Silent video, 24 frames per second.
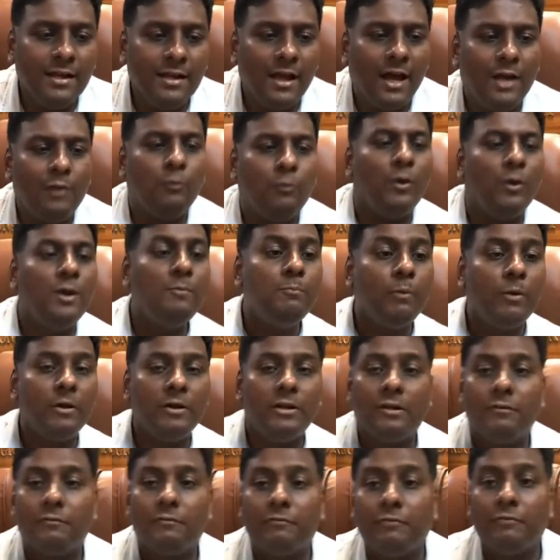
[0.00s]
At one point
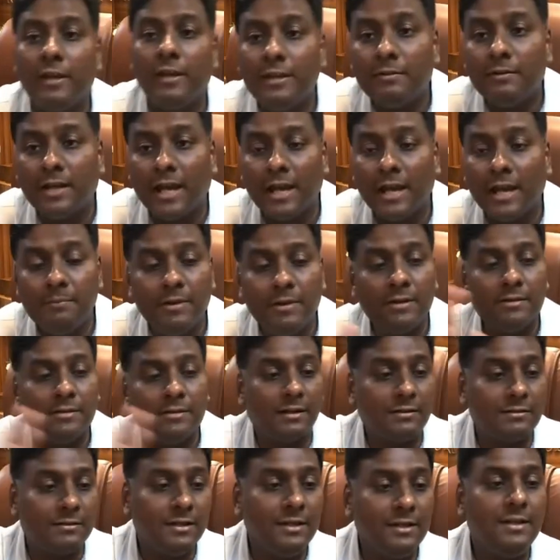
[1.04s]
of time, it
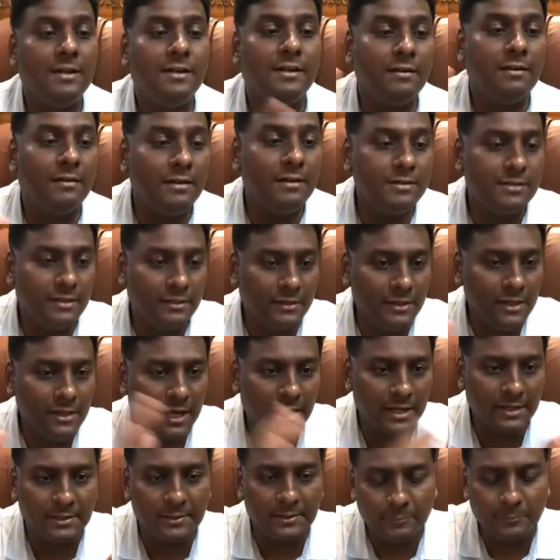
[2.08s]
succeeded in reaching the
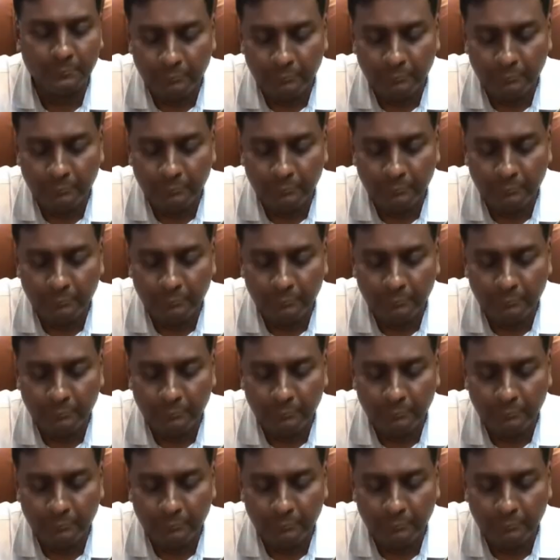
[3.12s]
height.